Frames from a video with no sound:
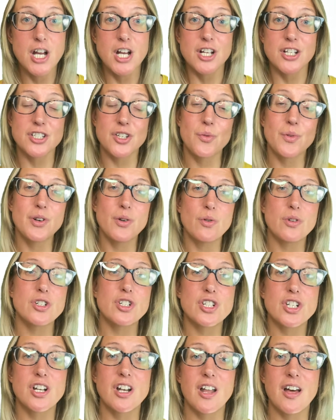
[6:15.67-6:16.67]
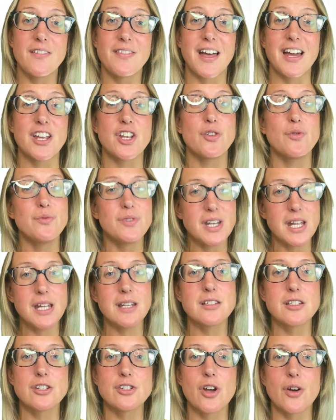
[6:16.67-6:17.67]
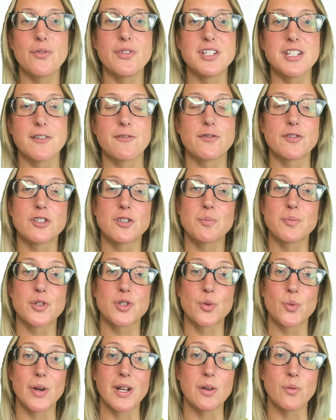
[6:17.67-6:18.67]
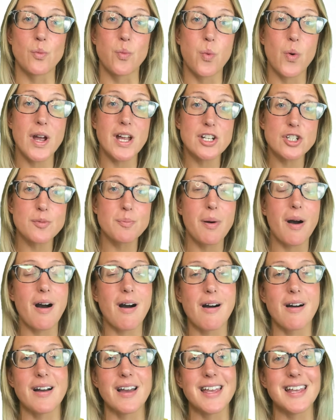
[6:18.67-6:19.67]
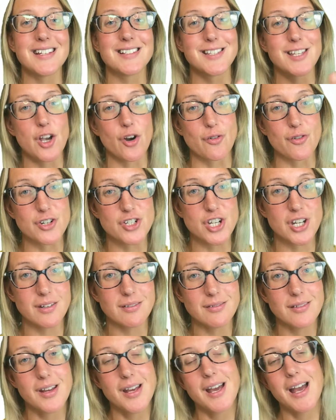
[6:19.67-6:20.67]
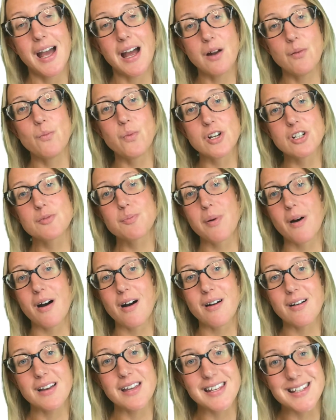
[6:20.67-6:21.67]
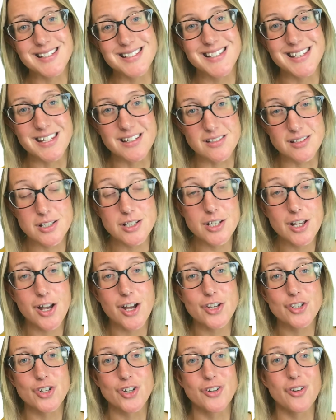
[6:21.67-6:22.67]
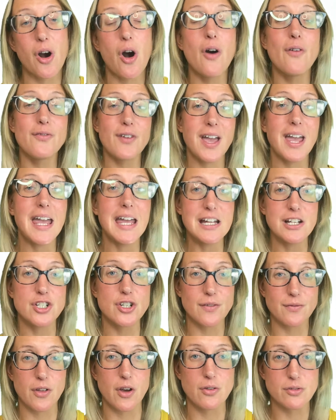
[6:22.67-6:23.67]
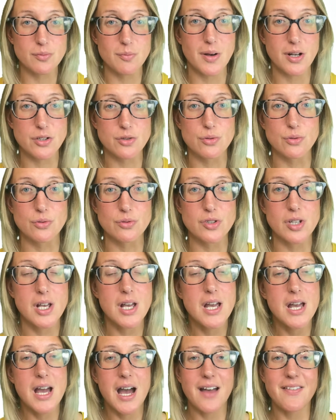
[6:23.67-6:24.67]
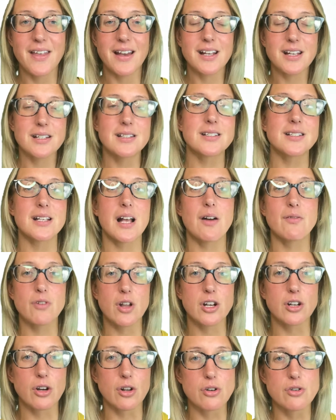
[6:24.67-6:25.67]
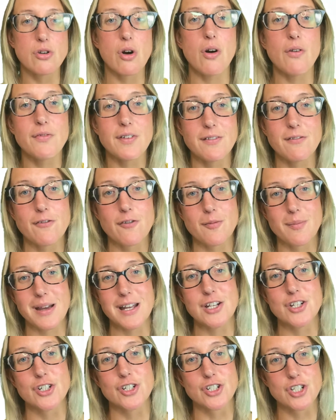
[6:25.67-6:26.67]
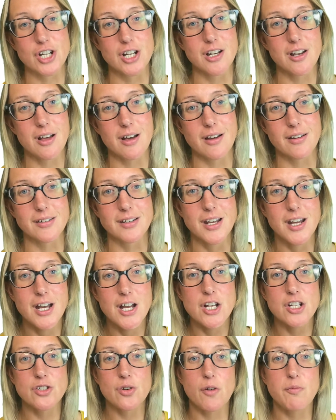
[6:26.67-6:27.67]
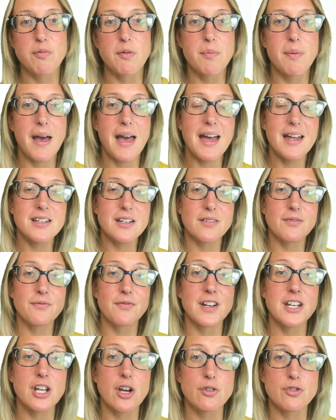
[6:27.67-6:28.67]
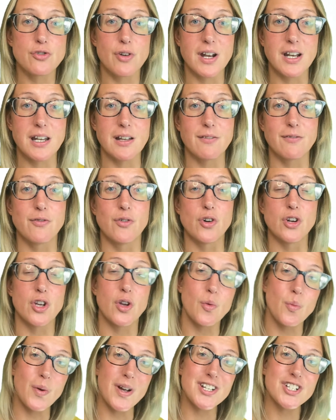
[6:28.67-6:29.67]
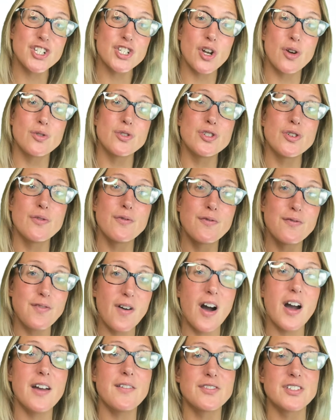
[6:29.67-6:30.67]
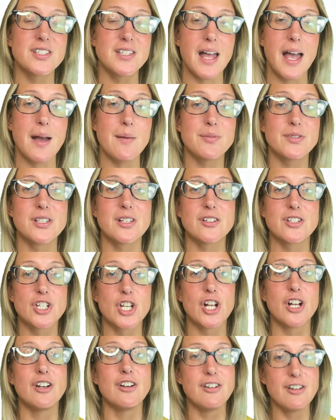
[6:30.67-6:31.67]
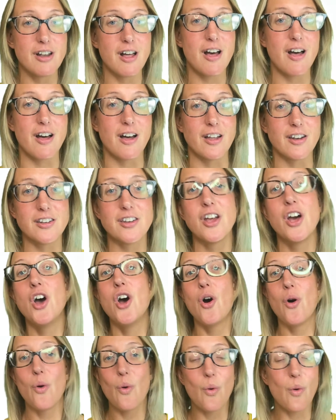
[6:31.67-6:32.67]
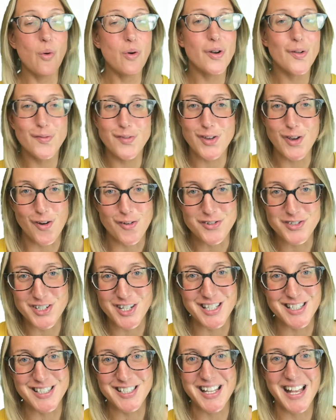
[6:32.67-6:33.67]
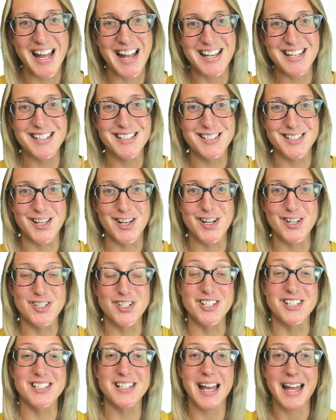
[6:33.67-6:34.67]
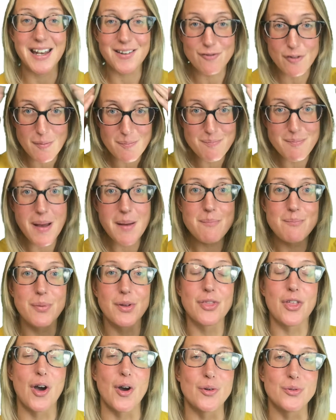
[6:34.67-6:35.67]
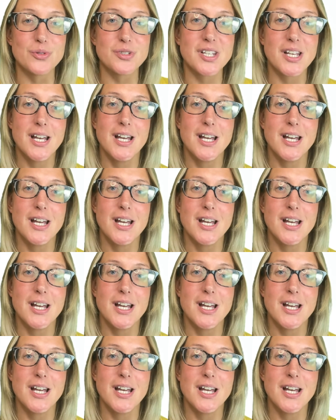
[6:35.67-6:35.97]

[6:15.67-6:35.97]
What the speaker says: So in order to learn that, you need to know the difference between which part is the origin and which part is the insertion of each of those muscles. And that can sound like a lot of information to learn. So I've prepared a video training for you which shows you 5 steps to learn all of the origins and insertions and remember those.